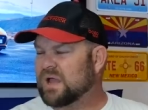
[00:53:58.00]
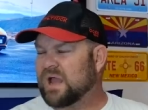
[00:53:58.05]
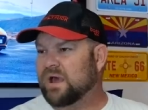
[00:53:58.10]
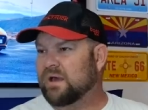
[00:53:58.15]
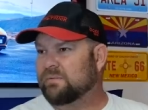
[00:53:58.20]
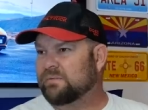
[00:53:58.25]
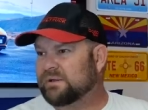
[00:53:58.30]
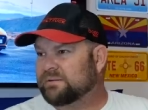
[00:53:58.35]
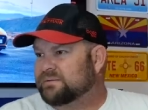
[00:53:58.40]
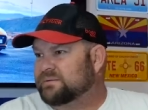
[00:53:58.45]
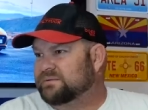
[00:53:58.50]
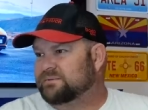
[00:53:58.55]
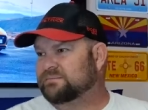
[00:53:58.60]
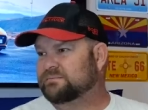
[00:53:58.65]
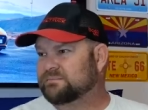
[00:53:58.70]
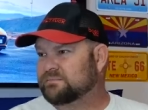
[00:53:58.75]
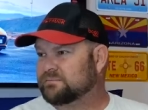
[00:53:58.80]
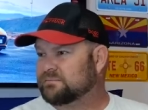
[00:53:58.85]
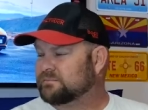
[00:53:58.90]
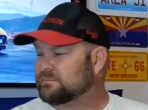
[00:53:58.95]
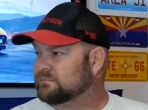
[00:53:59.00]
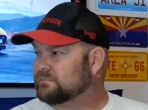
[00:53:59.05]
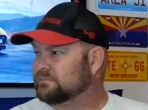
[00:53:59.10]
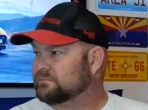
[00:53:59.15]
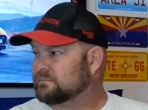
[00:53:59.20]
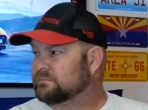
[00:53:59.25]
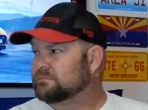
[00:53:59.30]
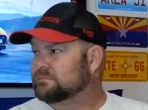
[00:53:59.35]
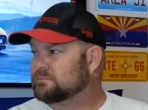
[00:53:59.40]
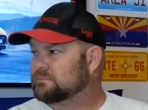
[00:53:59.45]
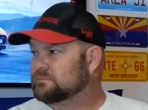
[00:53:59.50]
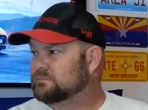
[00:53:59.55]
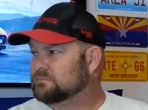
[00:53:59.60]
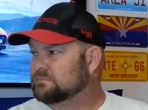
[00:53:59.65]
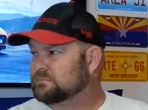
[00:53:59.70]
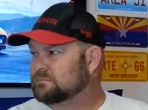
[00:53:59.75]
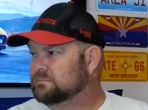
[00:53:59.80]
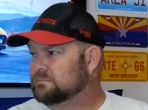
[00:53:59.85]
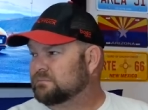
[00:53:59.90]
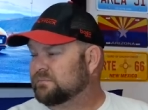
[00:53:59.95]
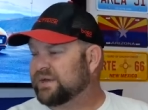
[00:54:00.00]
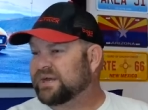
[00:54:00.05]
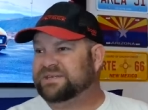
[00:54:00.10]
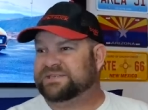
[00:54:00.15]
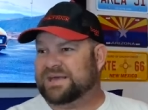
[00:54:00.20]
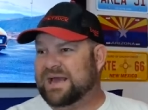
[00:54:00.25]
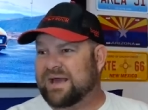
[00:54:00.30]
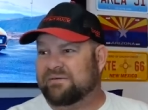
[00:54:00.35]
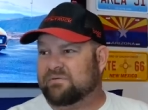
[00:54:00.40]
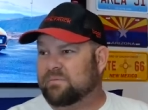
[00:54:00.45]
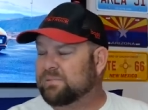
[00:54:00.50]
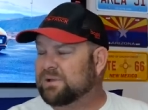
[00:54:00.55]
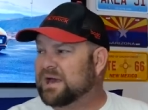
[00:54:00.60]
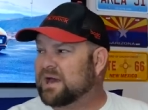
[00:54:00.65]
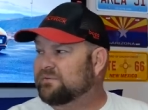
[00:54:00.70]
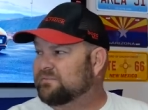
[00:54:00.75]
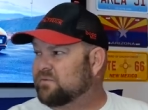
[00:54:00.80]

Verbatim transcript: No, Just make it simple, make it make it because they have competent.